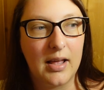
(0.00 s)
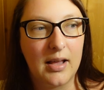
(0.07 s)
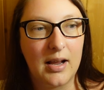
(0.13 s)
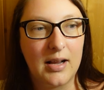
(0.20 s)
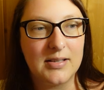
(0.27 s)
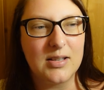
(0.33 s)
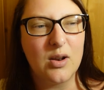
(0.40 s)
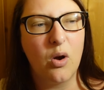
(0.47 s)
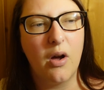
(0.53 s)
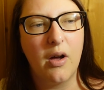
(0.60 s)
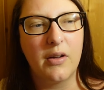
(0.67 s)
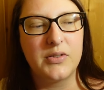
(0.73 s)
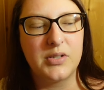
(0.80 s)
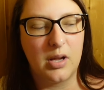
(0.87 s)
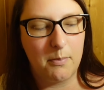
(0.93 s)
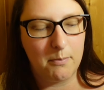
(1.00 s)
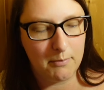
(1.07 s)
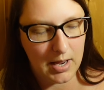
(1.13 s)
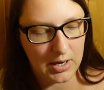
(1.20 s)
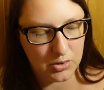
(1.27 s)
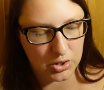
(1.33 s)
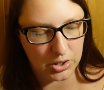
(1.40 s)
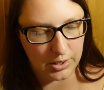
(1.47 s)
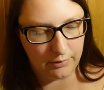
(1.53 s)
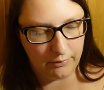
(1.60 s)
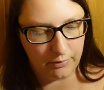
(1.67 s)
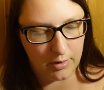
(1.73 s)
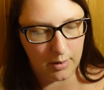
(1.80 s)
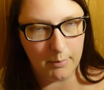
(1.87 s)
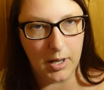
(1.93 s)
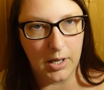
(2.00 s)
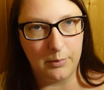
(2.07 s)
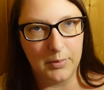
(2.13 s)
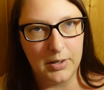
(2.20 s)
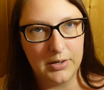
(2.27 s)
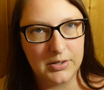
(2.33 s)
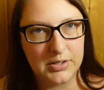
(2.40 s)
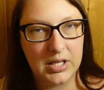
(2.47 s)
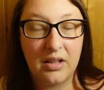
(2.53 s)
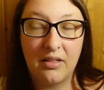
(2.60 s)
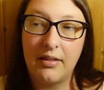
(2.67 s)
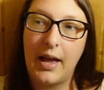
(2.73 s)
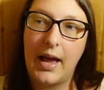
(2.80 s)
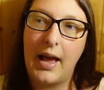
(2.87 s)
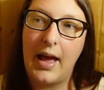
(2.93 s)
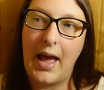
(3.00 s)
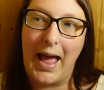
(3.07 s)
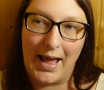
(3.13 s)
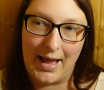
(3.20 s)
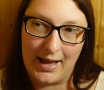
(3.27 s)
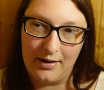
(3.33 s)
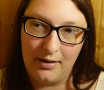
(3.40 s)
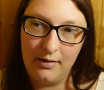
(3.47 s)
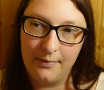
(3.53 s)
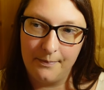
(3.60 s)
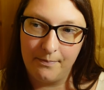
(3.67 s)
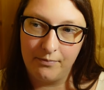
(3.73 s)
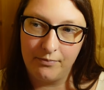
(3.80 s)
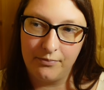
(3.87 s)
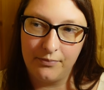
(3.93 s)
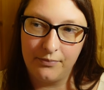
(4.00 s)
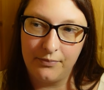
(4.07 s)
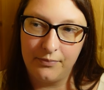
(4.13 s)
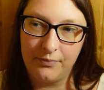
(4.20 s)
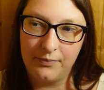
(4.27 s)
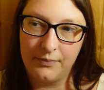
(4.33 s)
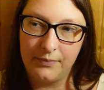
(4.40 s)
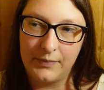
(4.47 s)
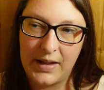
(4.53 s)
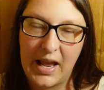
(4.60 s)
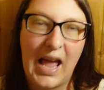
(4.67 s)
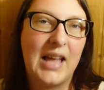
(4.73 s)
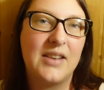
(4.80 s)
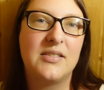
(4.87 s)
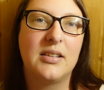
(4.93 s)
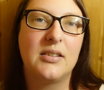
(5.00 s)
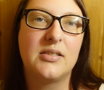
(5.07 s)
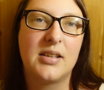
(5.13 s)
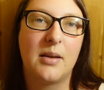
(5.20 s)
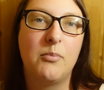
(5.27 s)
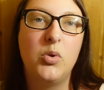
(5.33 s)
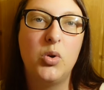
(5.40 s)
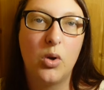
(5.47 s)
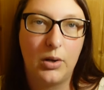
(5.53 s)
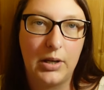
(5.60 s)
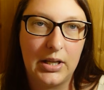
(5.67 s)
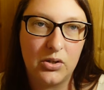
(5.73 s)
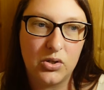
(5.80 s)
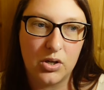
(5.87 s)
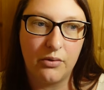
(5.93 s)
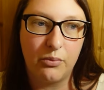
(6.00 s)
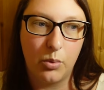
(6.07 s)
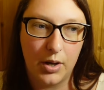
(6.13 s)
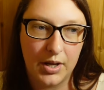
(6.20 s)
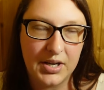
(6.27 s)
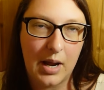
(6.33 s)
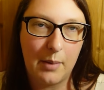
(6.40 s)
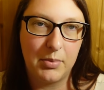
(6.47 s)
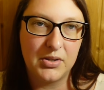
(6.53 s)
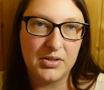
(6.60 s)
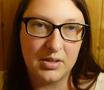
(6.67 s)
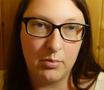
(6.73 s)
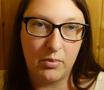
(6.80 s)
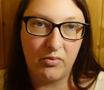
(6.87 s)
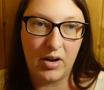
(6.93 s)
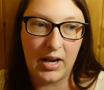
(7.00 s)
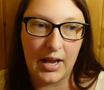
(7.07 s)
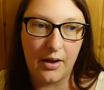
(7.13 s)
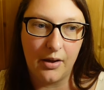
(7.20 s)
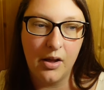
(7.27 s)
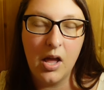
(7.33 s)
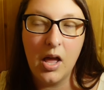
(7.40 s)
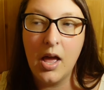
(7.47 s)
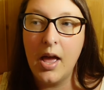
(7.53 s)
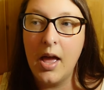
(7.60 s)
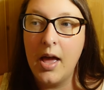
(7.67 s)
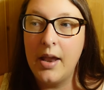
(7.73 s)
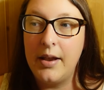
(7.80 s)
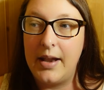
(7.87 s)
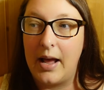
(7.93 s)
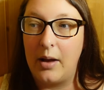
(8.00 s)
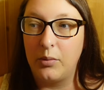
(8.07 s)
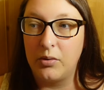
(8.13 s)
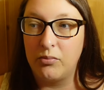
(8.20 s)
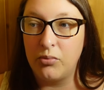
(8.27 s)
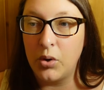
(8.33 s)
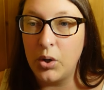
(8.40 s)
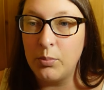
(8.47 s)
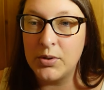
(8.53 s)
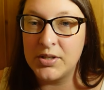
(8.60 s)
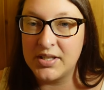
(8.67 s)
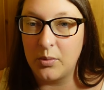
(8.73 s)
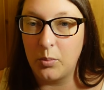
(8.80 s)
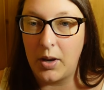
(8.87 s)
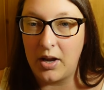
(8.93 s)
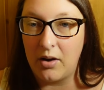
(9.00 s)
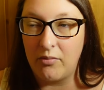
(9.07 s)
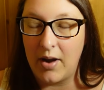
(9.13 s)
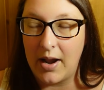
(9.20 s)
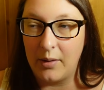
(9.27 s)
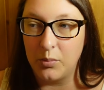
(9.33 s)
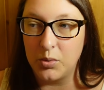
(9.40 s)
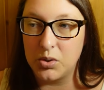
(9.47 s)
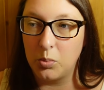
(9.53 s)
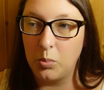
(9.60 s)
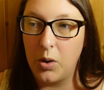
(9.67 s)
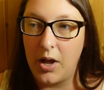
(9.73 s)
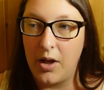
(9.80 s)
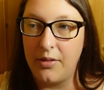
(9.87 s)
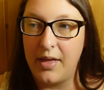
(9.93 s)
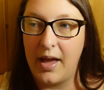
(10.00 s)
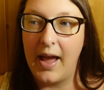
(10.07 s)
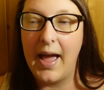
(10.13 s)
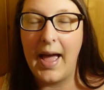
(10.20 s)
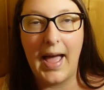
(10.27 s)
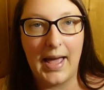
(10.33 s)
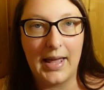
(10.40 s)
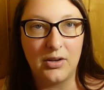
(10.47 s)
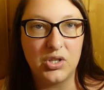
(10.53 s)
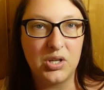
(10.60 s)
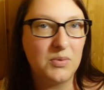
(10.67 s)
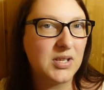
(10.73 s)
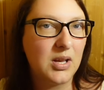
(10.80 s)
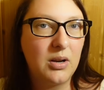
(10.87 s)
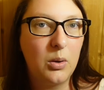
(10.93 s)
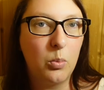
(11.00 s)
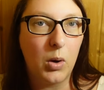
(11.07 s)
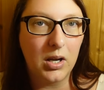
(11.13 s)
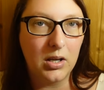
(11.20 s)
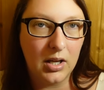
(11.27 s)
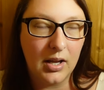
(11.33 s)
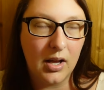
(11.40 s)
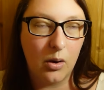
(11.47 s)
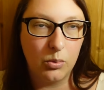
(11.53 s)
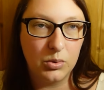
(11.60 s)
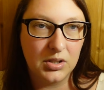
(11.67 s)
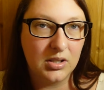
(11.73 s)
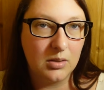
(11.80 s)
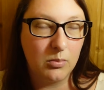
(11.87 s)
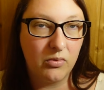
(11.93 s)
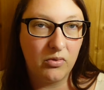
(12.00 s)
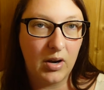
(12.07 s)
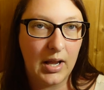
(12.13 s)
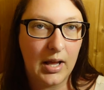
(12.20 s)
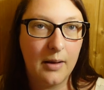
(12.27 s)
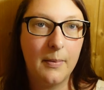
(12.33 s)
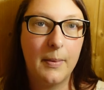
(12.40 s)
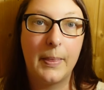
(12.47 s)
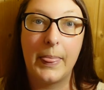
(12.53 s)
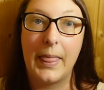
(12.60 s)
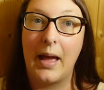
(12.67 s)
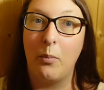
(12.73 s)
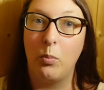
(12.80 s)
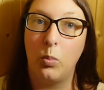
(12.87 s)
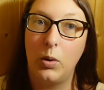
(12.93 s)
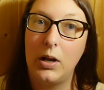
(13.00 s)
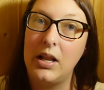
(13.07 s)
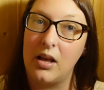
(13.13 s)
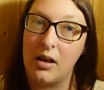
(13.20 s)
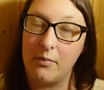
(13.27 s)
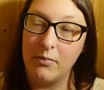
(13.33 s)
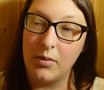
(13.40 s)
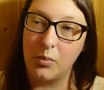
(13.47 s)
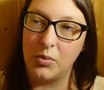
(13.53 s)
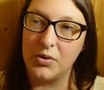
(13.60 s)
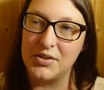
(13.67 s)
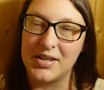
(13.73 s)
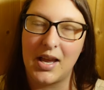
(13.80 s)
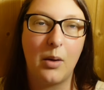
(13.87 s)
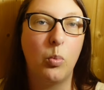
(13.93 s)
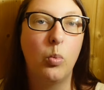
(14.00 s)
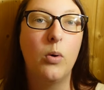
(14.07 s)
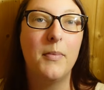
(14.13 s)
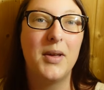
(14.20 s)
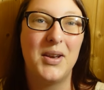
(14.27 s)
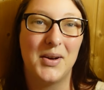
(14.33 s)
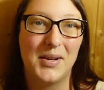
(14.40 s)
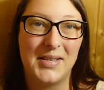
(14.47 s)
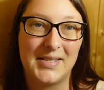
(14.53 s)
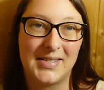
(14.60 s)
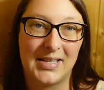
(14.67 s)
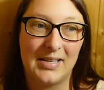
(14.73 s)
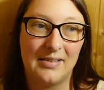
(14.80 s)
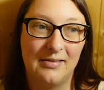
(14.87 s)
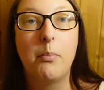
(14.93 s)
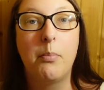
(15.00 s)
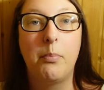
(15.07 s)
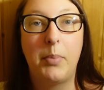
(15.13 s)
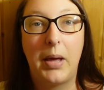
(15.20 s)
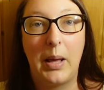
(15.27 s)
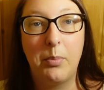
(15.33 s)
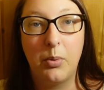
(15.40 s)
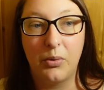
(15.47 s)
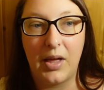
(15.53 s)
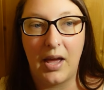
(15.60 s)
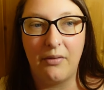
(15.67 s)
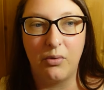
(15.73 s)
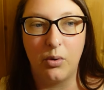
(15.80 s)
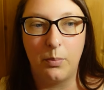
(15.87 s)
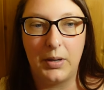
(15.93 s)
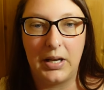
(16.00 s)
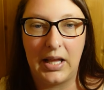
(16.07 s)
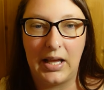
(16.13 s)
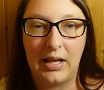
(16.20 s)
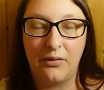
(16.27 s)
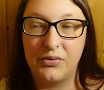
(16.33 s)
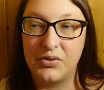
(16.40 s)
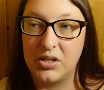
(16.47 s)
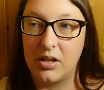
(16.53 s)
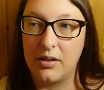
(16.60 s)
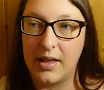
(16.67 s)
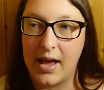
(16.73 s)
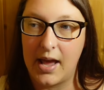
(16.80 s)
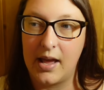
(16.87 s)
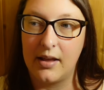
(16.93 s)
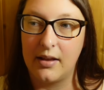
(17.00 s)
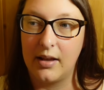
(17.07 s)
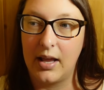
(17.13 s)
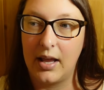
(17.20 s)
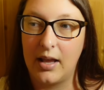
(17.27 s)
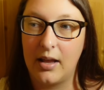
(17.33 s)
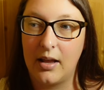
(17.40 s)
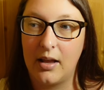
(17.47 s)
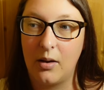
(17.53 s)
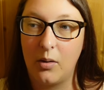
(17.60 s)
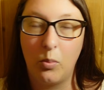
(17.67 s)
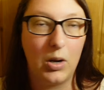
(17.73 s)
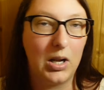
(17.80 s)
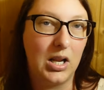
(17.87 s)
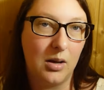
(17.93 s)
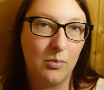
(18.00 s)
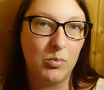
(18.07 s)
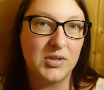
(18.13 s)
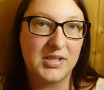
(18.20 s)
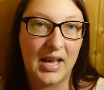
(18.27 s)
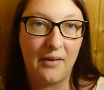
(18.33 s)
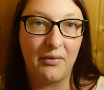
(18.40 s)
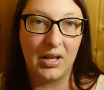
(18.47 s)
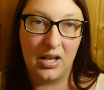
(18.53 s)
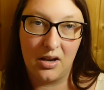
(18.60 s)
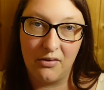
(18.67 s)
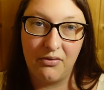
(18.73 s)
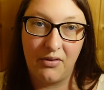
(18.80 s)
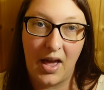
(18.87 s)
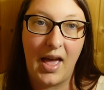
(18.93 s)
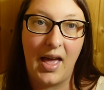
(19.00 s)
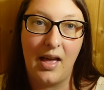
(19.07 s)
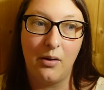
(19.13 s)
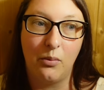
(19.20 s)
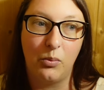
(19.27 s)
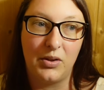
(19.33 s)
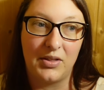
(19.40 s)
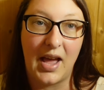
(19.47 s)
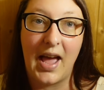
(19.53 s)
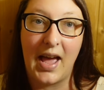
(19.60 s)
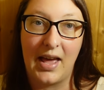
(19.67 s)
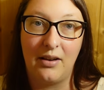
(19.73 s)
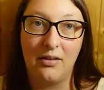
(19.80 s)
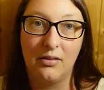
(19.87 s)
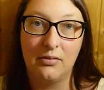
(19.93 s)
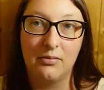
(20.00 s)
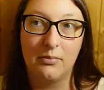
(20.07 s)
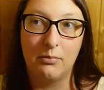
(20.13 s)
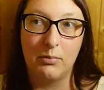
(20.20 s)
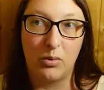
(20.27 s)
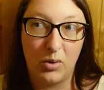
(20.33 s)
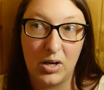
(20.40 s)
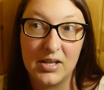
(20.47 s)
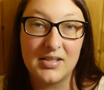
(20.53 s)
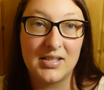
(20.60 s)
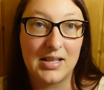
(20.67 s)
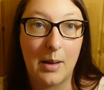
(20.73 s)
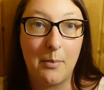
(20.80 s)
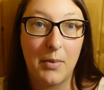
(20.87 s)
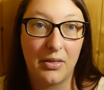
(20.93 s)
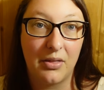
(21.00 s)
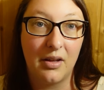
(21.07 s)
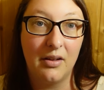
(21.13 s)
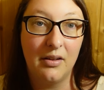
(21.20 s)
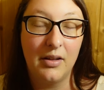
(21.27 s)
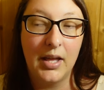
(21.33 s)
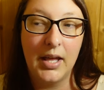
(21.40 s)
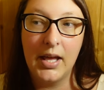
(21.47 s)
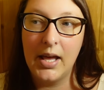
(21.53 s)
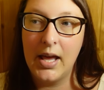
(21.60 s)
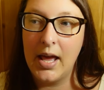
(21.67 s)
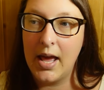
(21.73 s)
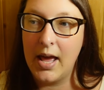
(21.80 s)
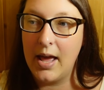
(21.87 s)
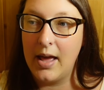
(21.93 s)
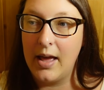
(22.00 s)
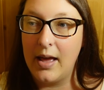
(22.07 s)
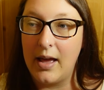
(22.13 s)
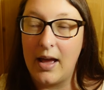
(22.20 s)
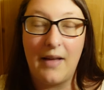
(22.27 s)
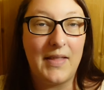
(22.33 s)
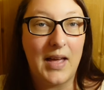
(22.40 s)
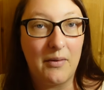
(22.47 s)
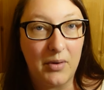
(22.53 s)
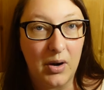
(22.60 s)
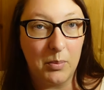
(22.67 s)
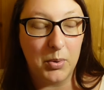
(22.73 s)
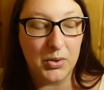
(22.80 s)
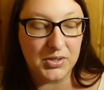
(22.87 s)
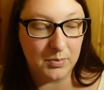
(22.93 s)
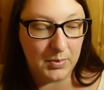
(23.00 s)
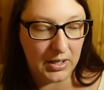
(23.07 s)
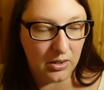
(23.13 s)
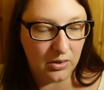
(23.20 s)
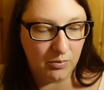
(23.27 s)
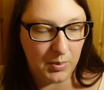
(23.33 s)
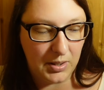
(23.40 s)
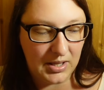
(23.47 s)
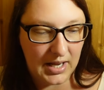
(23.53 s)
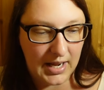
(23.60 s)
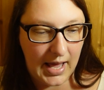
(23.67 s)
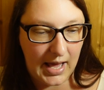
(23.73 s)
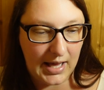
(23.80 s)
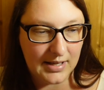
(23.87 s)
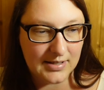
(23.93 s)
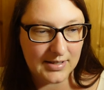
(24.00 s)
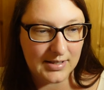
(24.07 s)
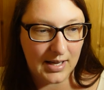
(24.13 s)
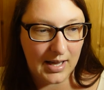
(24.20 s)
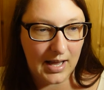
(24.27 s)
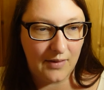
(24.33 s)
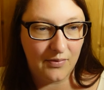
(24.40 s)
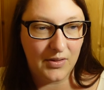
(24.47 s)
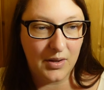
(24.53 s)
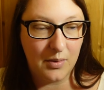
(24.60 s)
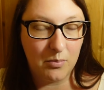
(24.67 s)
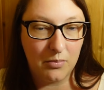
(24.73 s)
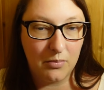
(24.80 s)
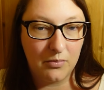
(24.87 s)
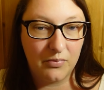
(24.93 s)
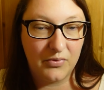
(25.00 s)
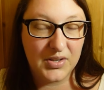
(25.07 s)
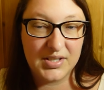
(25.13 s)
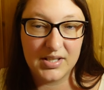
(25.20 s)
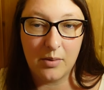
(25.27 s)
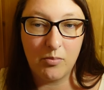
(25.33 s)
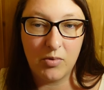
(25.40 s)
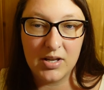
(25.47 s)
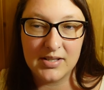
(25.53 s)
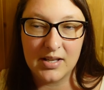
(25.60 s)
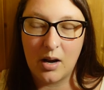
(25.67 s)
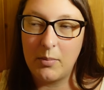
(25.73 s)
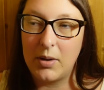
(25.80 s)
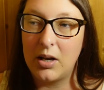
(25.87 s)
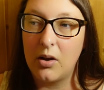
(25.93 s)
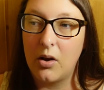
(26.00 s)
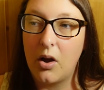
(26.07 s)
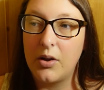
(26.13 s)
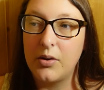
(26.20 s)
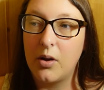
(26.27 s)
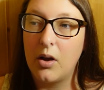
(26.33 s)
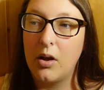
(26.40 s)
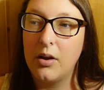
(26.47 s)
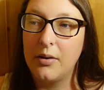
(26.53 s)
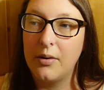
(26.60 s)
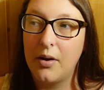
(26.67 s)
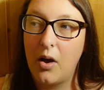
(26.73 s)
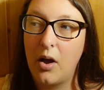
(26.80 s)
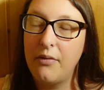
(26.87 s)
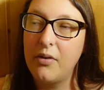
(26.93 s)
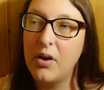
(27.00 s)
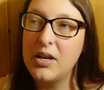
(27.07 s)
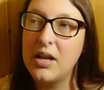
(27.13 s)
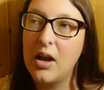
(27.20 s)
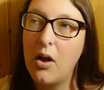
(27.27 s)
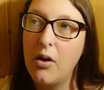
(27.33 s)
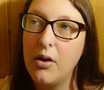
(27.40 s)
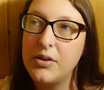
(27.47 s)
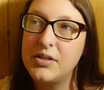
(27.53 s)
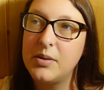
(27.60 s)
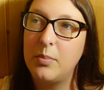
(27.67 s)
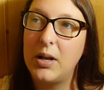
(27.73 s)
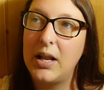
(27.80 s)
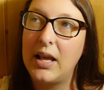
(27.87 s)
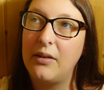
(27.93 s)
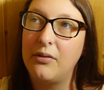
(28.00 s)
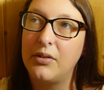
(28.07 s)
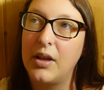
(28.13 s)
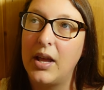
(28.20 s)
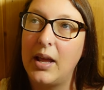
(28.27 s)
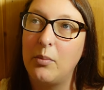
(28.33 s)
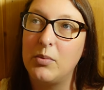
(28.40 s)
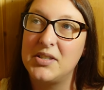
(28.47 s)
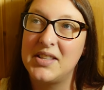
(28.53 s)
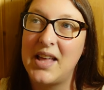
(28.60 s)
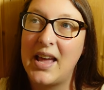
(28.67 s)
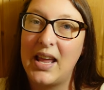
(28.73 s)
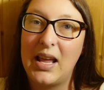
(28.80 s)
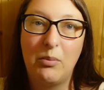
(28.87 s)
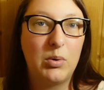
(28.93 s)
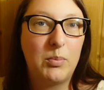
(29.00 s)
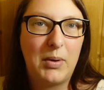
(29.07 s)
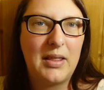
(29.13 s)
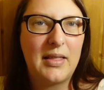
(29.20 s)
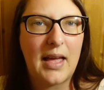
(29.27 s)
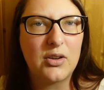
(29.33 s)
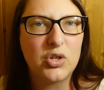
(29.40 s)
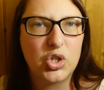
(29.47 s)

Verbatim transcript: it's not hard to imagine for a moment that Anne had some knowledge of what had happened to Maria. Now, the rumours that went around were that Anne, she was only one year older than Maria, and William was a womaniser. People therefore believed that William was having an affair with Anne, Maria's stepmother, and that very possibly could have been the case. And that for some reason, I mean, I I find it hard to believe that he was that he would be that